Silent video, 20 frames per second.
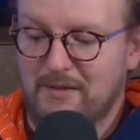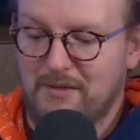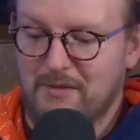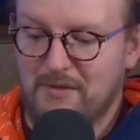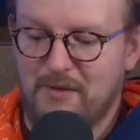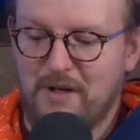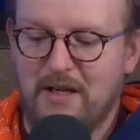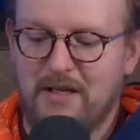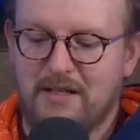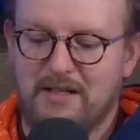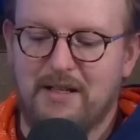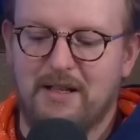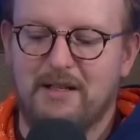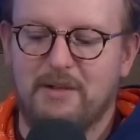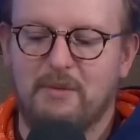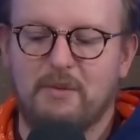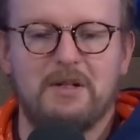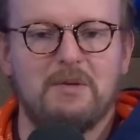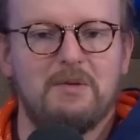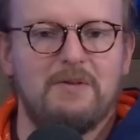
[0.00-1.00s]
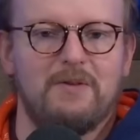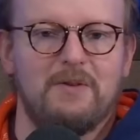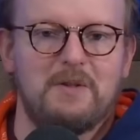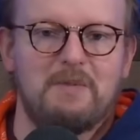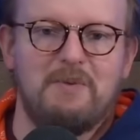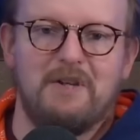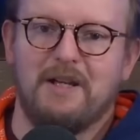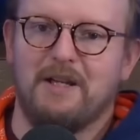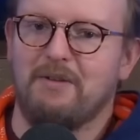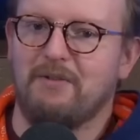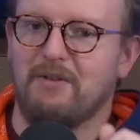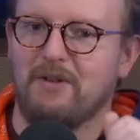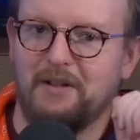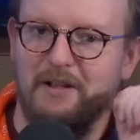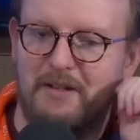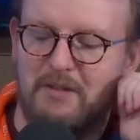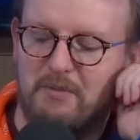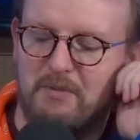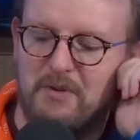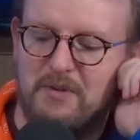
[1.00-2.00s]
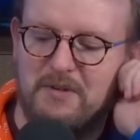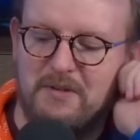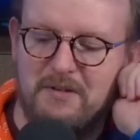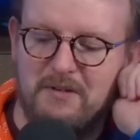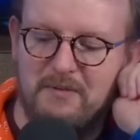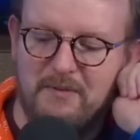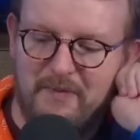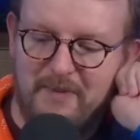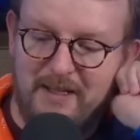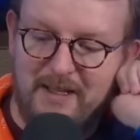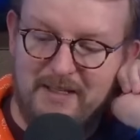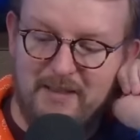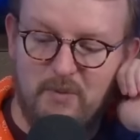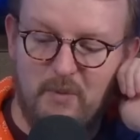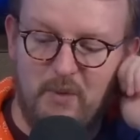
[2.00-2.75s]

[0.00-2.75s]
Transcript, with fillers: try deciding what you would first pick out of a collector booster. It's